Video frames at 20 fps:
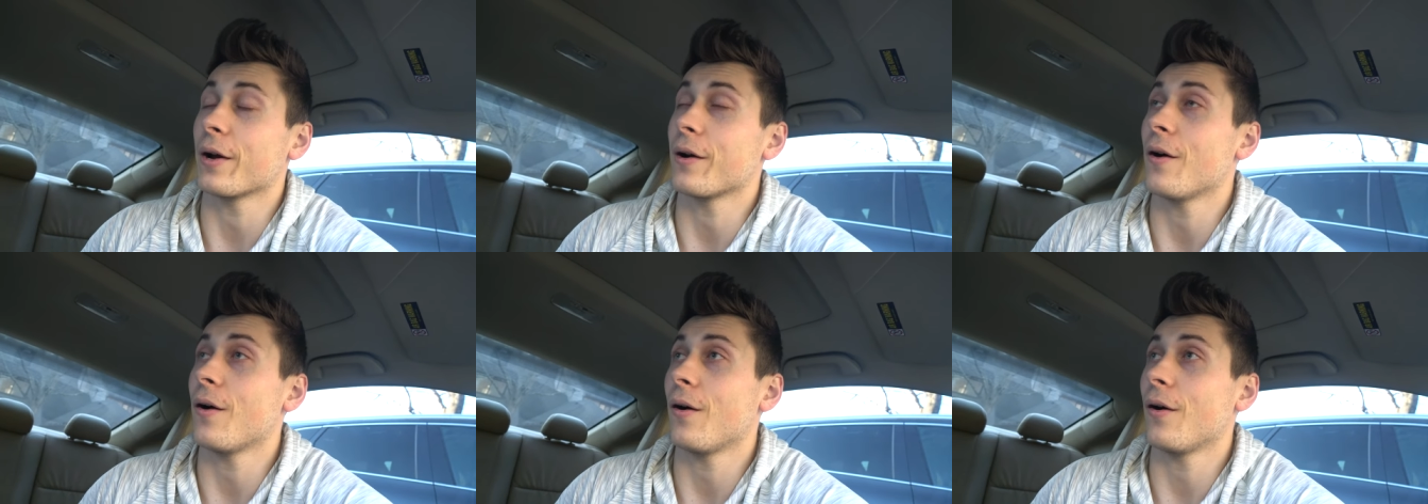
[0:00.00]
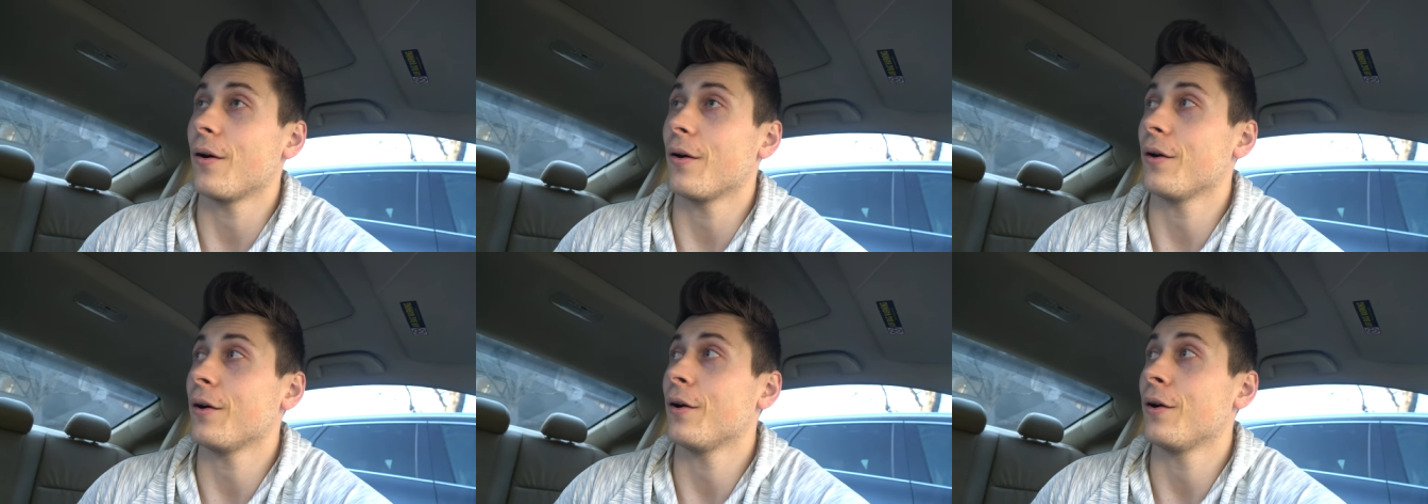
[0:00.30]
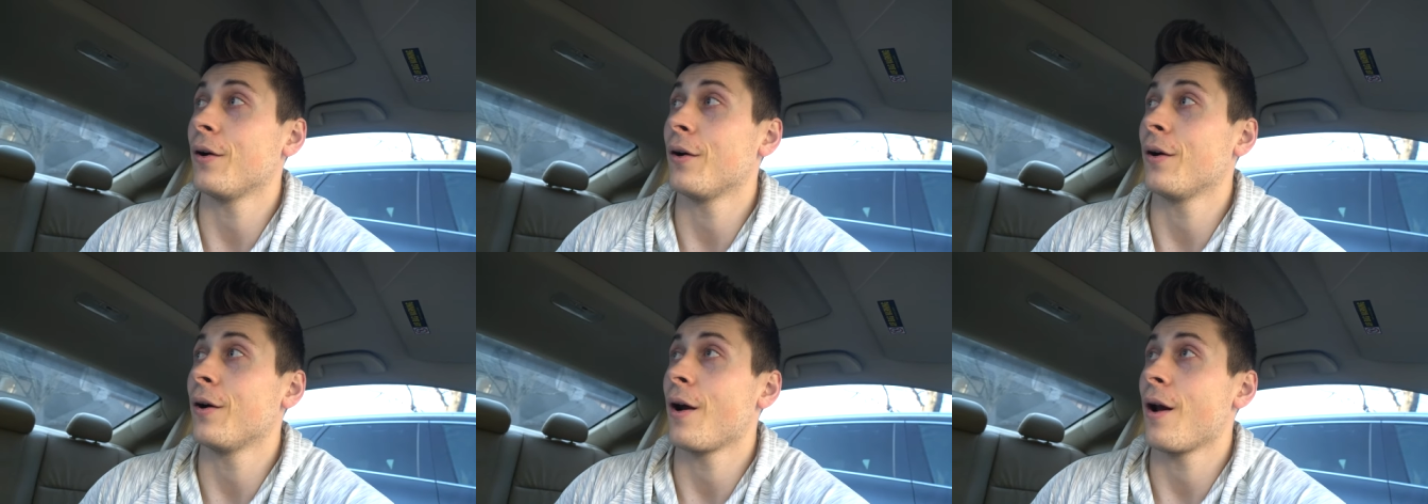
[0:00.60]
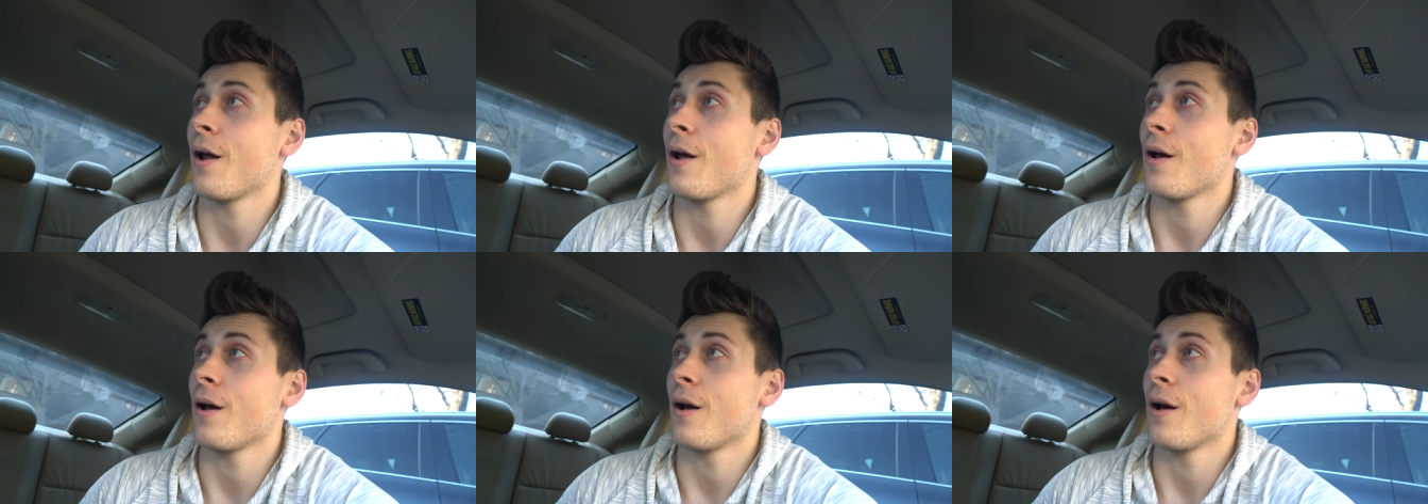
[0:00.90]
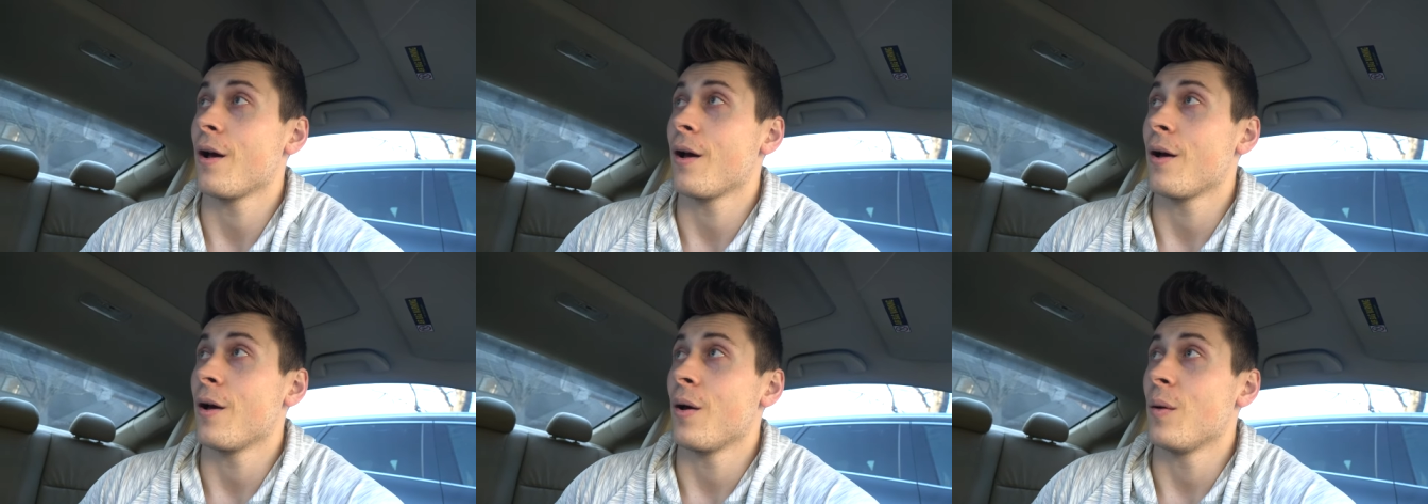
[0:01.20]
car
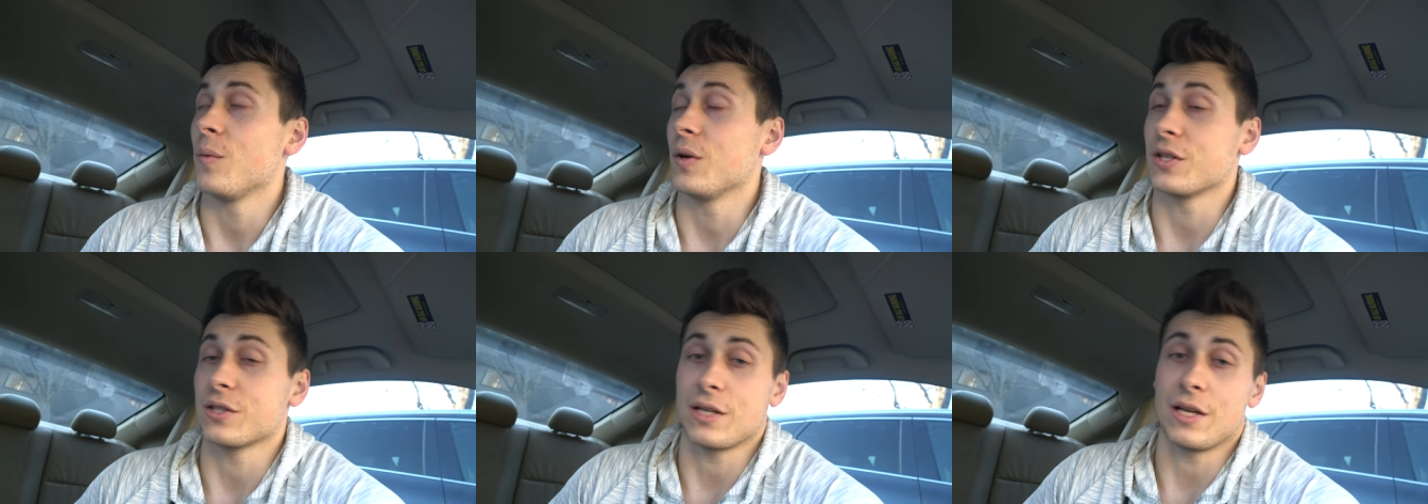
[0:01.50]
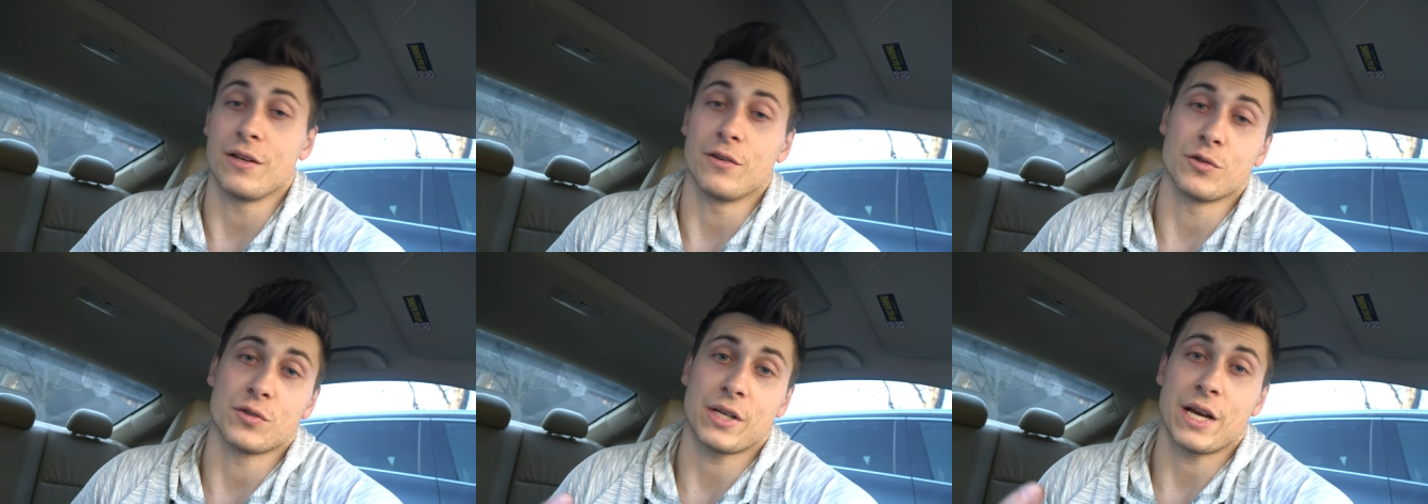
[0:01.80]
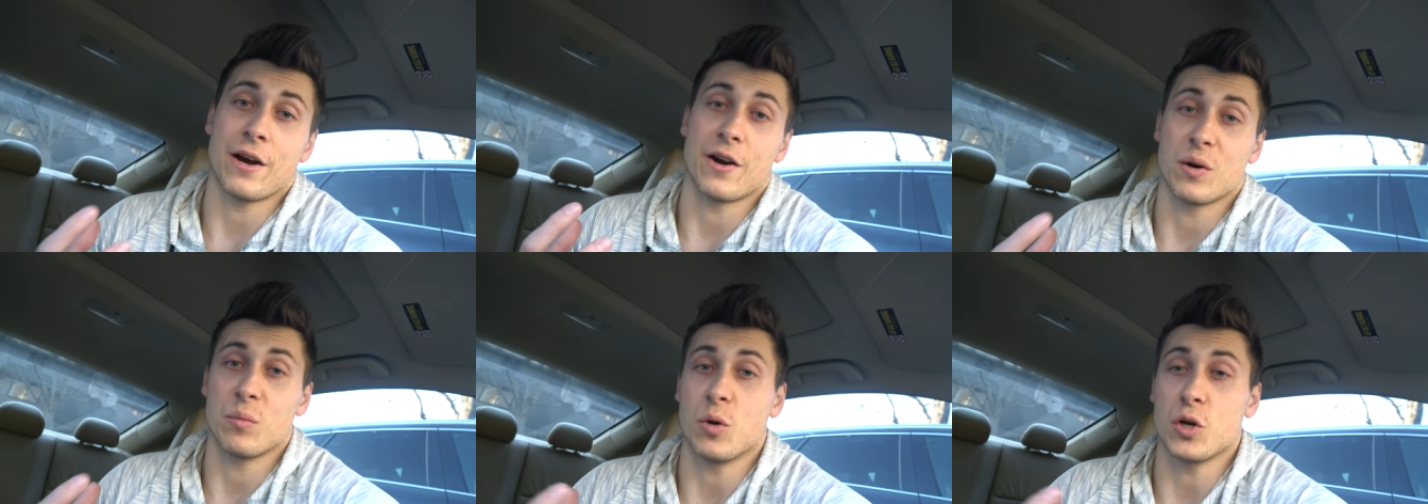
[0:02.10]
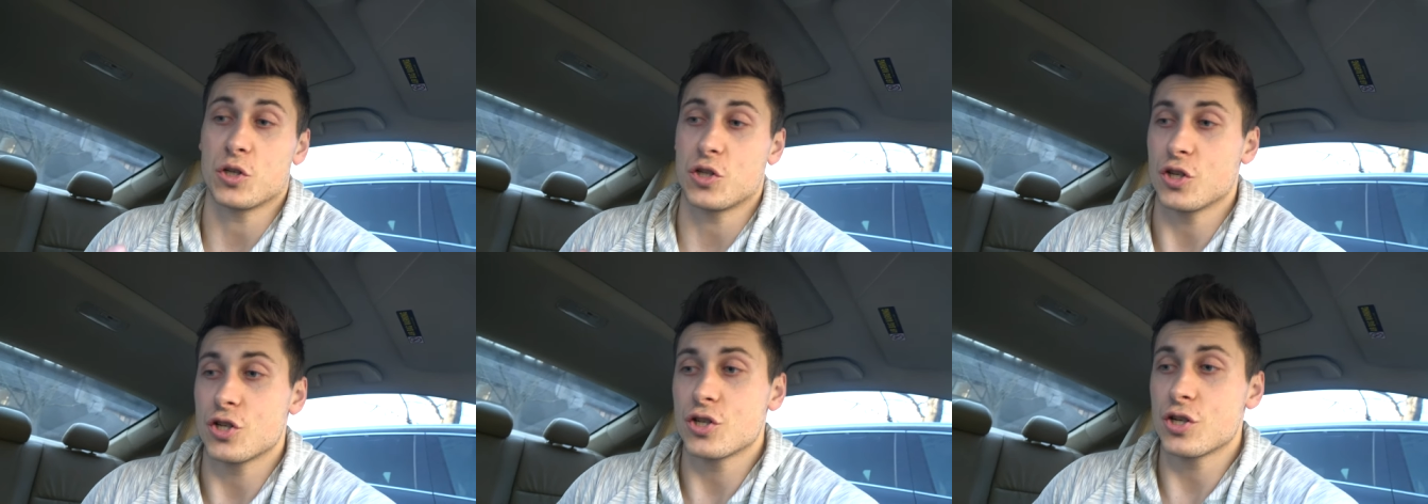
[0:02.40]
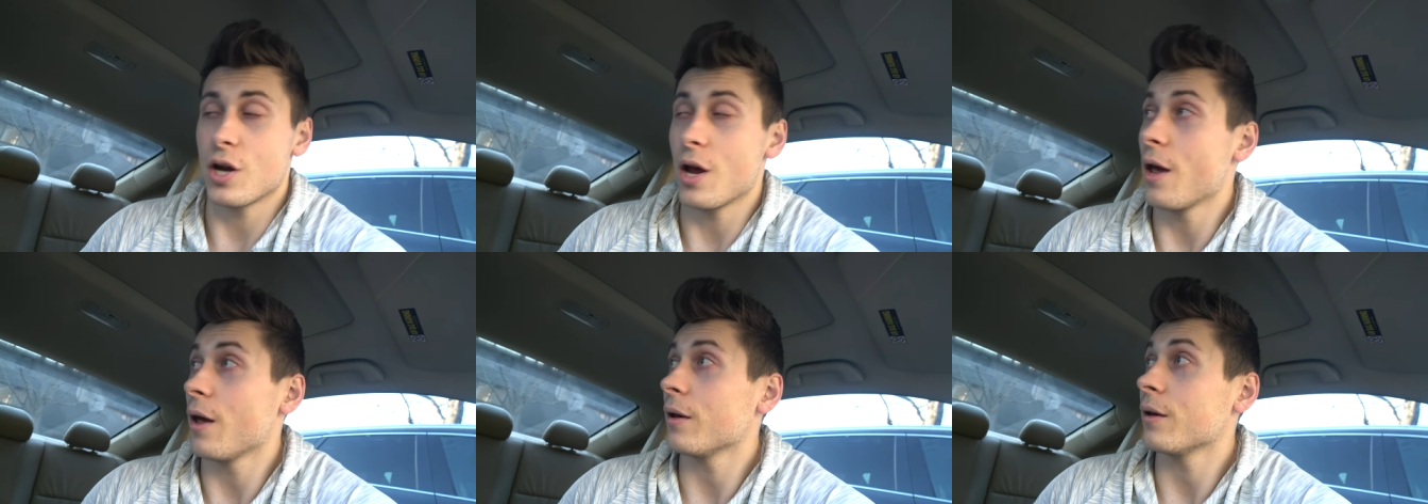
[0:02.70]
because I was carrying a bunch of
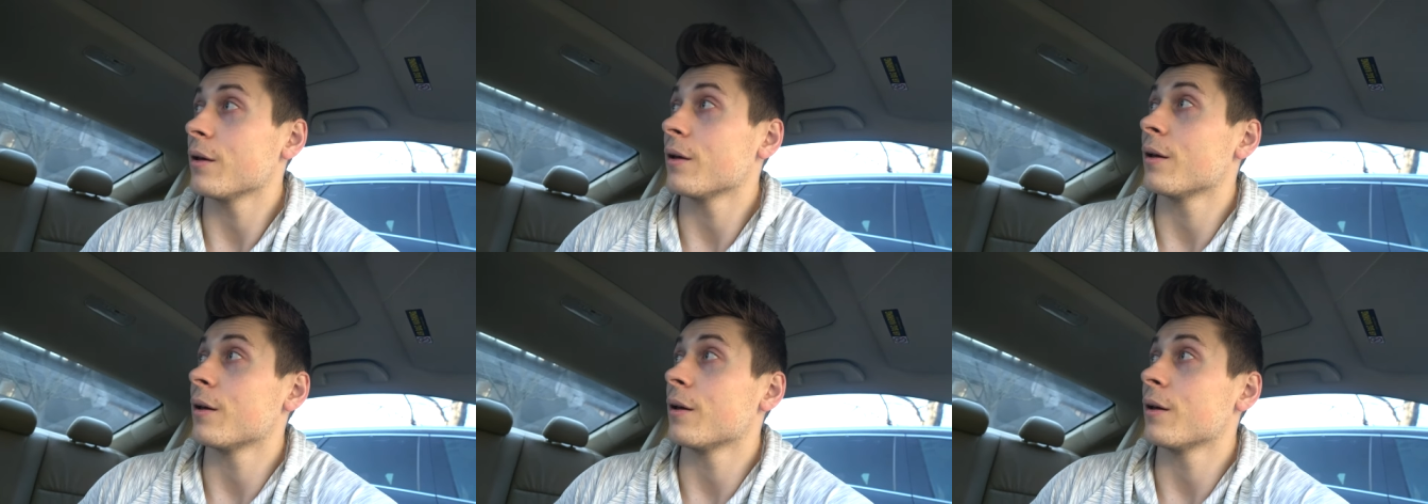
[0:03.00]
shit.